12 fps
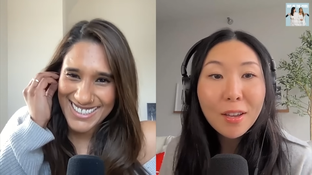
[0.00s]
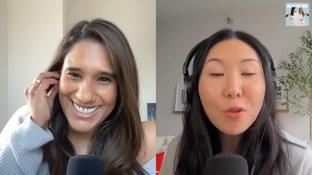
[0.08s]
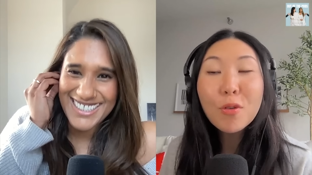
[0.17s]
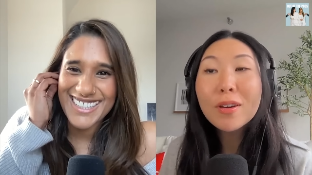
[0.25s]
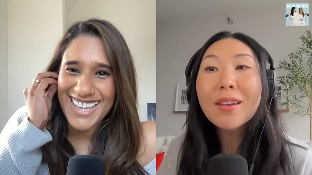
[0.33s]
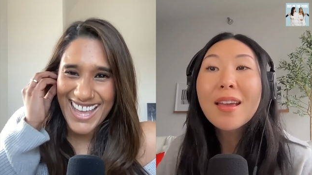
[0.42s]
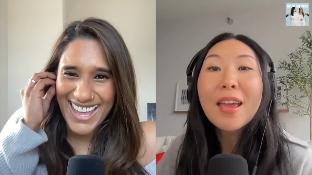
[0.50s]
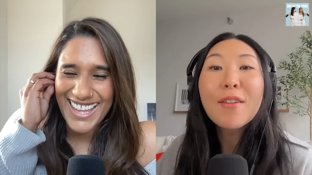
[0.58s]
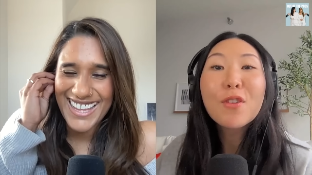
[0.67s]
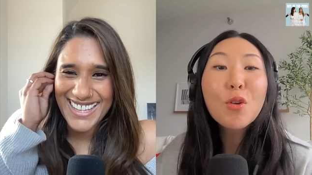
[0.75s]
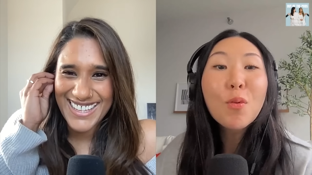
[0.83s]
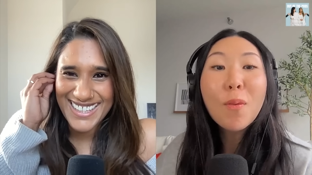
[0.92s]
Speaker 1: You could,
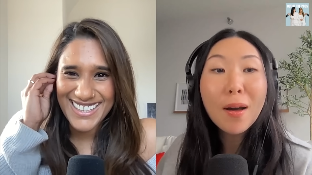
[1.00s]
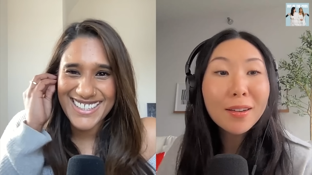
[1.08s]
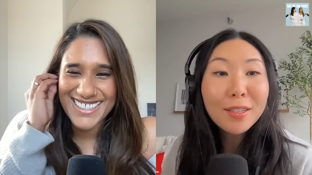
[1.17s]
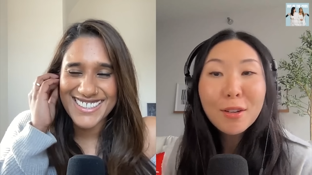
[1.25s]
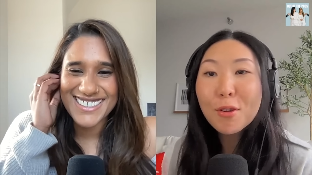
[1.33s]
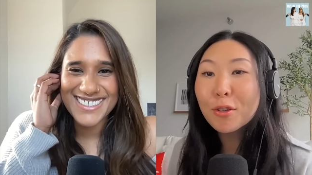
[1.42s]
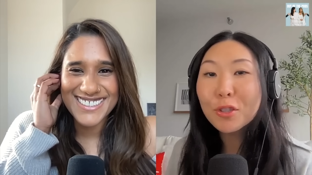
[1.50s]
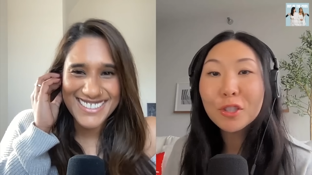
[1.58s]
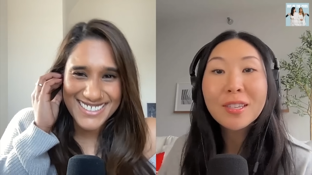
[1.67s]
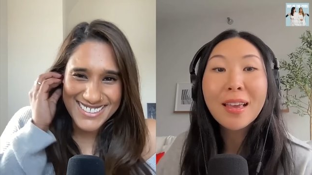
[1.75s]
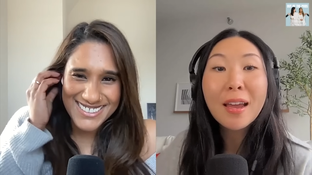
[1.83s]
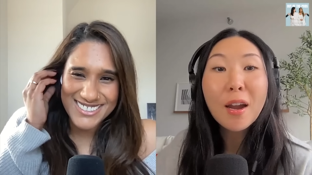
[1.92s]
if you wanted to, you could
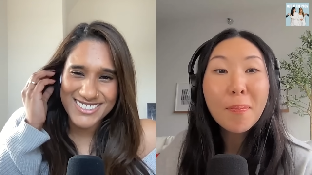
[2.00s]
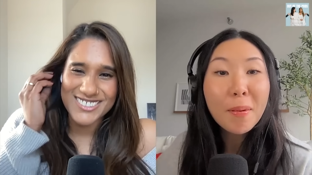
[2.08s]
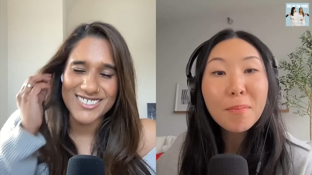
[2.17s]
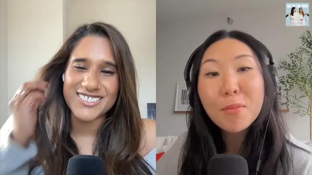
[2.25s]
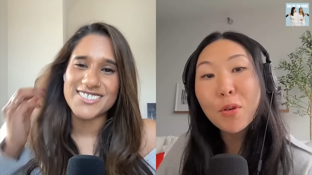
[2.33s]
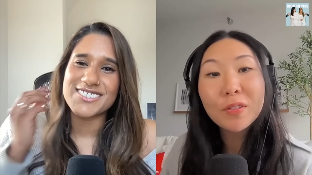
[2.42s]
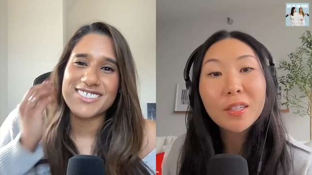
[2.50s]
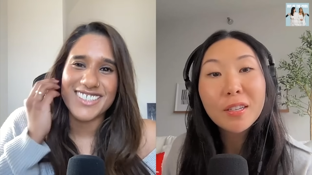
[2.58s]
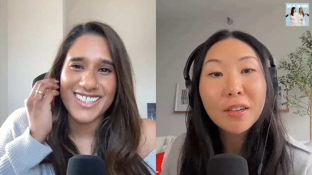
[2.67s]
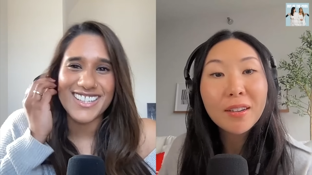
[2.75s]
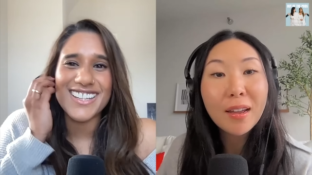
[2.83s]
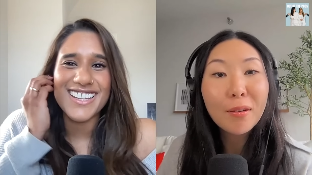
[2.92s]
just get up and move
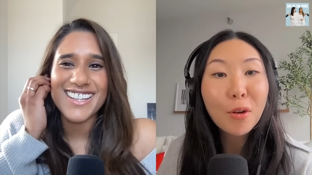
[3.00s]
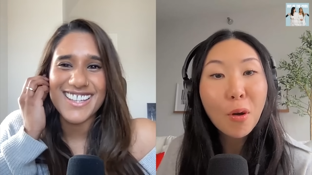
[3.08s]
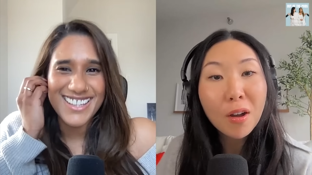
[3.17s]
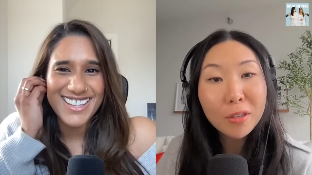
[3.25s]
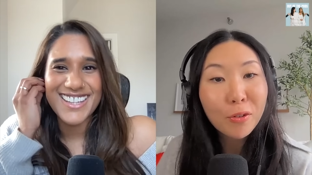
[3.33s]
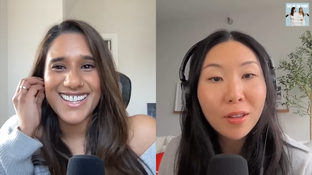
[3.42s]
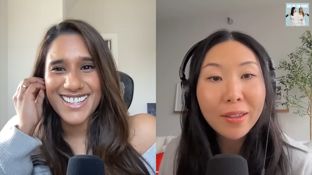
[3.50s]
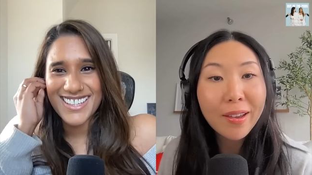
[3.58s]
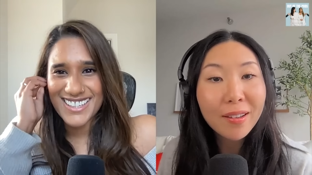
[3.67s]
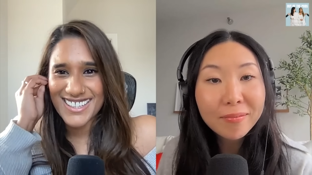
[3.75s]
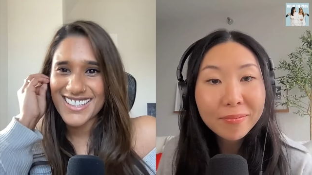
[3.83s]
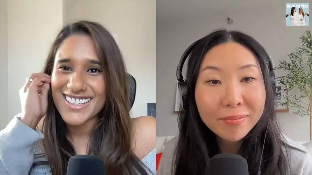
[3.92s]
to, I don't know,
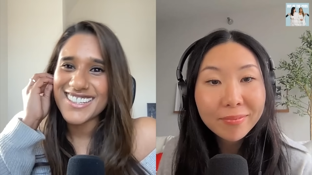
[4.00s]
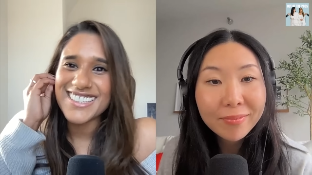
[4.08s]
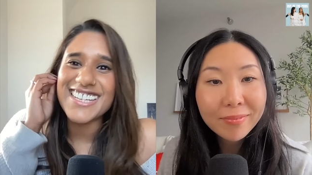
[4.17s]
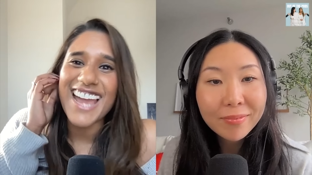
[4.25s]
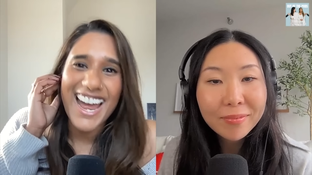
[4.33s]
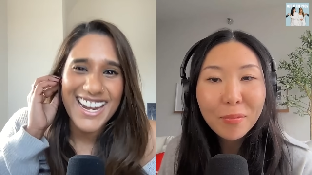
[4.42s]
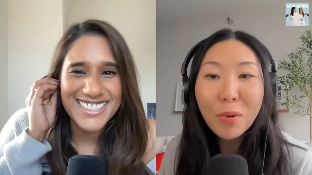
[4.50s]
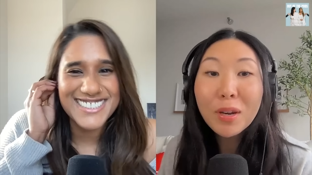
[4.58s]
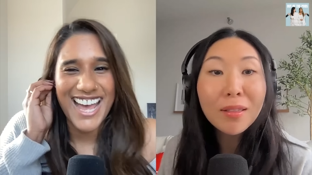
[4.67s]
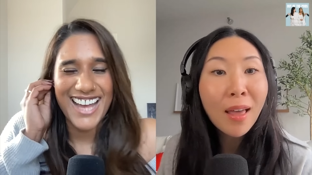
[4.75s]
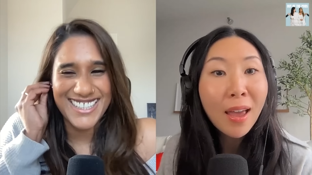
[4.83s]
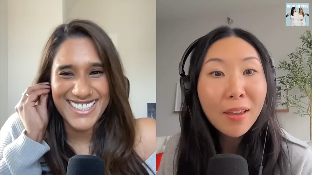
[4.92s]
Australia. Yeah, exactly.
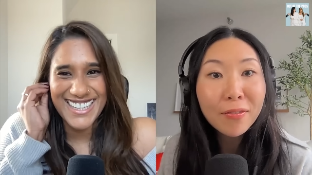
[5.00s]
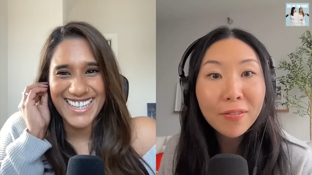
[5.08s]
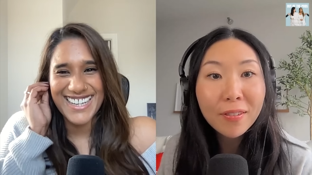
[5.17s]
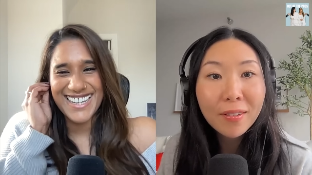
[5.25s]
What a life.